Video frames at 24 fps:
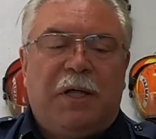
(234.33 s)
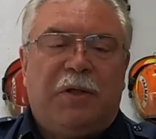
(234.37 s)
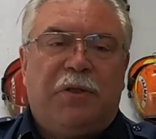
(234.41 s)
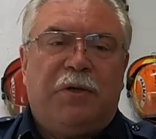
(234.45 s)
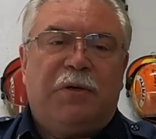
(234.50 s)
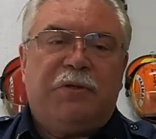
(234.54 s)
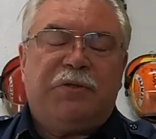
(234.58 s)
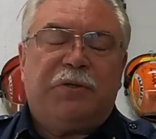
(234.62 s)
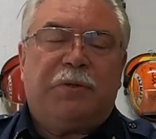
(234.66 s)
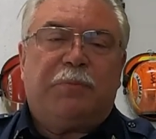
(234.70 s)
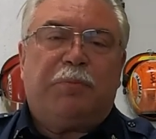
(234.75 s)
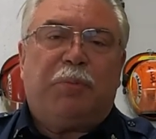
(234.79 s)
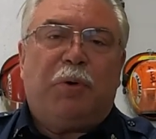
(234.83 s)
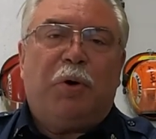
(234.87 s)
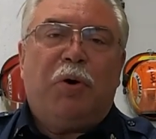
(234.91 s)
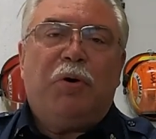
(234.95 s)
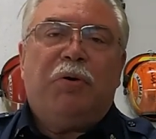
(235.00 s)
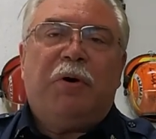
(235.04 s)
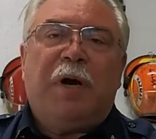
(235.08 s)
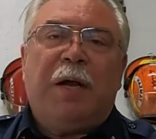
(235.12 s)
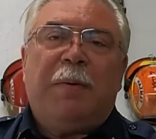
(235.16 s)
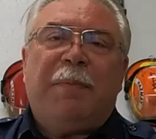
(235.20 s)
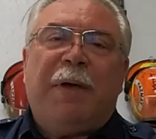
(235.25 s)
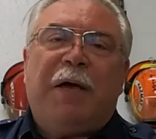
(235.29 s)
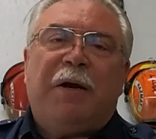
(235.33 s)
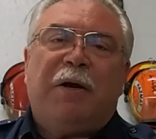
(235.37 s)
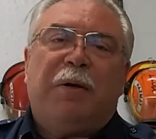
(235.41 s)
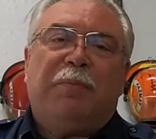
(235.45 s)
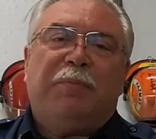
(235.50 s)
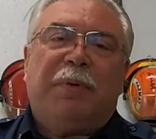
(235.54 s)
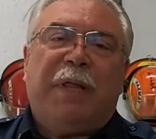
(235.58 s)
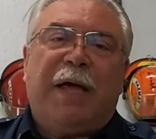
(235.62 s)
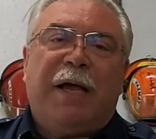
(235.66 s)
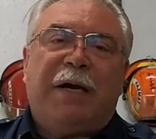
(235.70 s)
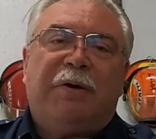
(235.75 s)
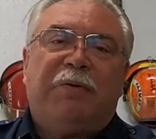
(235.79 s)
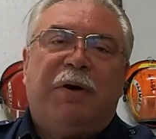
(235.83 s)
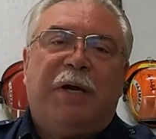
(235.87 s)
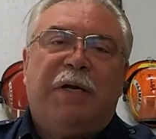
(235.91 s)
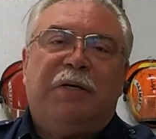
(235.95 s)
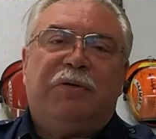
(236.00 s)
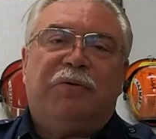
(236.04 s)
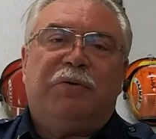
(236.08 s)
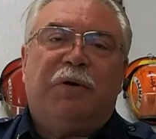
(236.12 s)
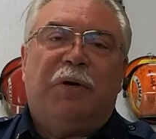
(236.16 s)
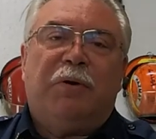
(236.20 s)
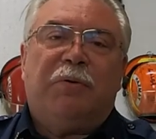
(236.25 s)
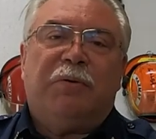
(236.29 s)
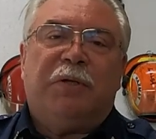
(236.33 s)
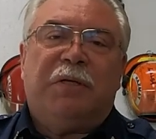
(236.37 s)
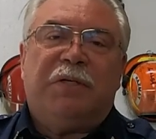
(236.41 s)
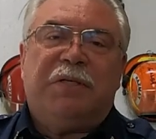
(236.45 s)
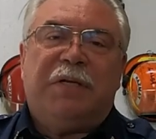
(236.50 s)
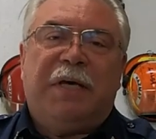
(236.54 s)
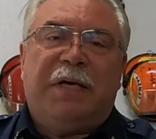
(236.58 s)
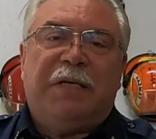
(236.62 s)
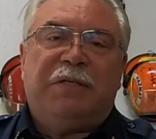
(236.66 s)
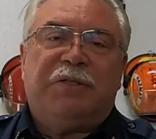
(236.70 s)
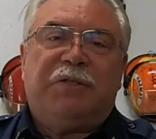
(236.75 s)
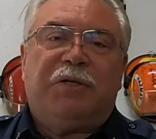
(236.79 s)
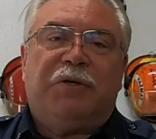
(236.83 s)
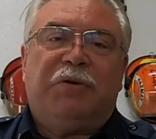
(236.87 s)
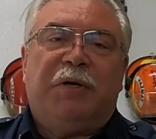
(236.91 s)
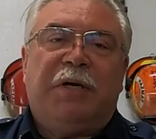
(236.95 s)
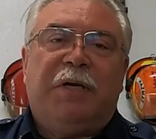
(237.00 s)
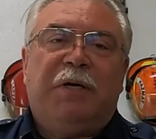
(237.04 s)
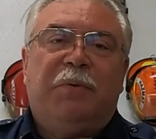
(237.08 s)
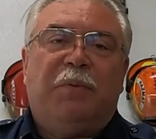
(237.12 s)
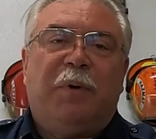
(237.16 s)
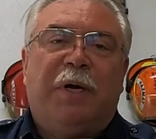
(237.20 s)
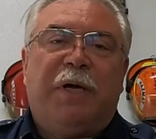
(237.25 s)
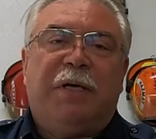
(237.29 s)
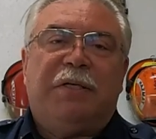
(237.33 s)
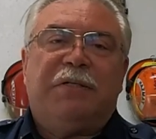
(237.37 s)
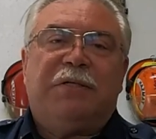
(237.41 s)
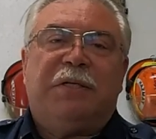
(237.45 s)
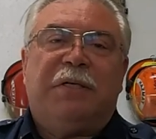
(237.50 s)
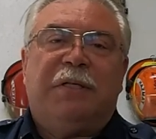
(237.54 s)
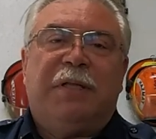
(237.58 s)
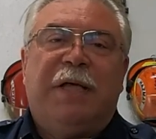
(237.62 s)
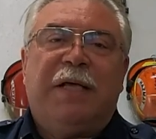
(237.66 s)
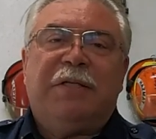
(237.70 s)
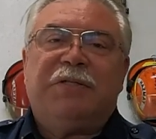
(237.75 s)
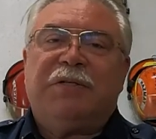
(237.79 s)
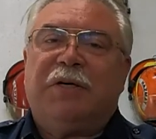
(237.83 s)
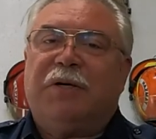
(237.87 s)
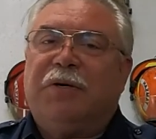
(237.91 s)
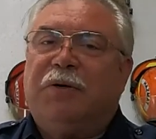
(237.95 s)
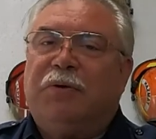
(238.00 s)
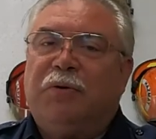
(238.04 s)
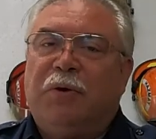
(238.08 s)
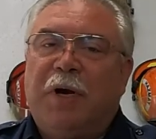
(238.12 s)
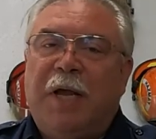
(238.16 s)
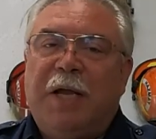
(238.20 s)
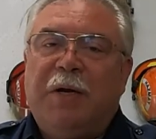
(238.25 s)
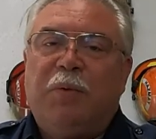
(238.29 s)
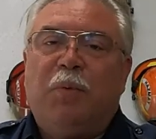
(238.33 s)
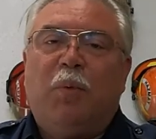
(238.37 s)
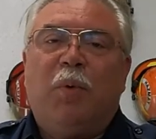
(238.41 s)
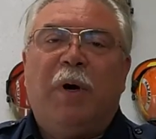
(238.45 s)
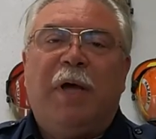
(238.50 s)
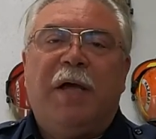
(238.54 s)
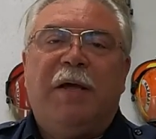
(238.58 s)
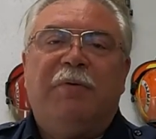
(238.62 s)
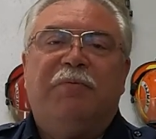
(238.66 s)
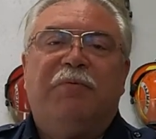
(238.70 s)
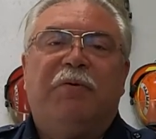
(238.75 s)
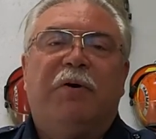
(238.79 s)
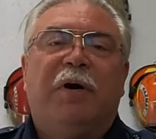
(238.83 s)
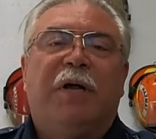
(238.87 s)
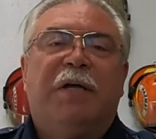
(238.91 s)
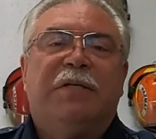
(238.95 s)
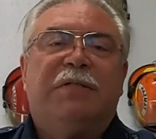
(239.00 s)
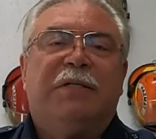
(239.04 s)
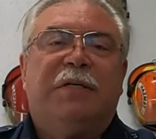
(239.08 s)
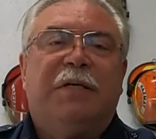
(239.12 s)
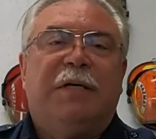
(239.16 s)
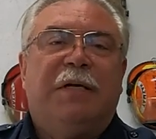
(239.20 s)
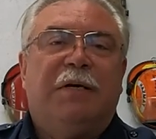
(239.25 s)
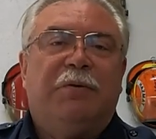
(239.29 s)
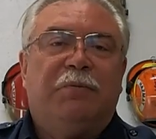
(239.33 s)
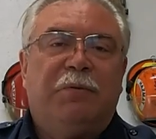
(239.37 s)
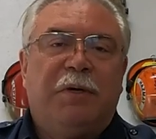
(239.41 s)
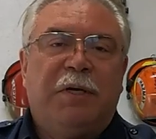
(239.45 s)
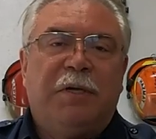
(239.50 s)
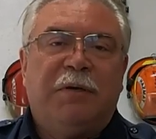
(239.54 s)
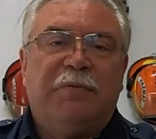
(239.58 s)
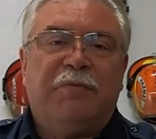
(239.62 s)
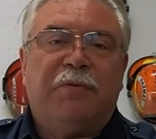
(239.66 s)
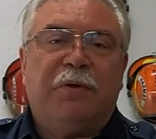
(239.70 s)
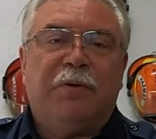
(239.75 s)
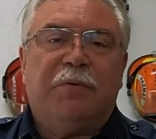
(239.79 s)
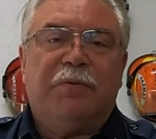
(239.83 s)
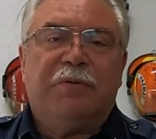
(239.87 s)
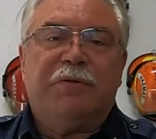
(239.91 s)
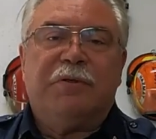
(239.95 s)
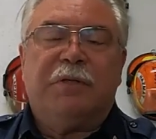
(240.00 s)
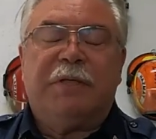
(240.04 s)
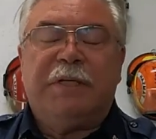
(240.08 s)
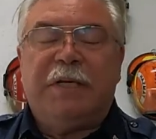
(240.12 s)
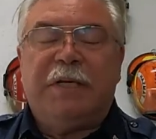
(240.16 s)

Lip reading: There's a program out on Black Ranch Road that takes green waste, and that's a great way for us to get rid of those